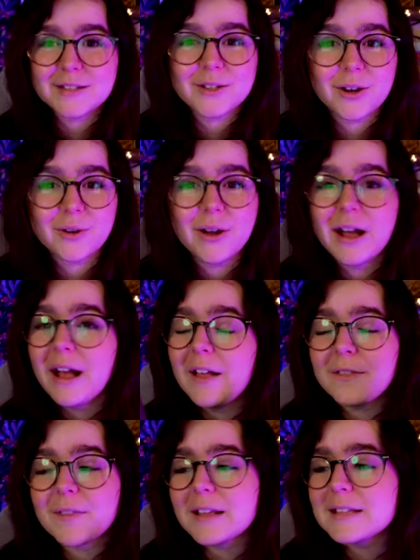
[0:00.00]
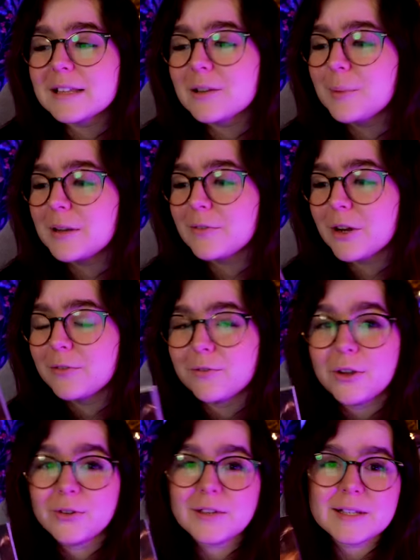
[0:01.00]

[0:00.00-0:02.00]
So that's a little bit of an overview.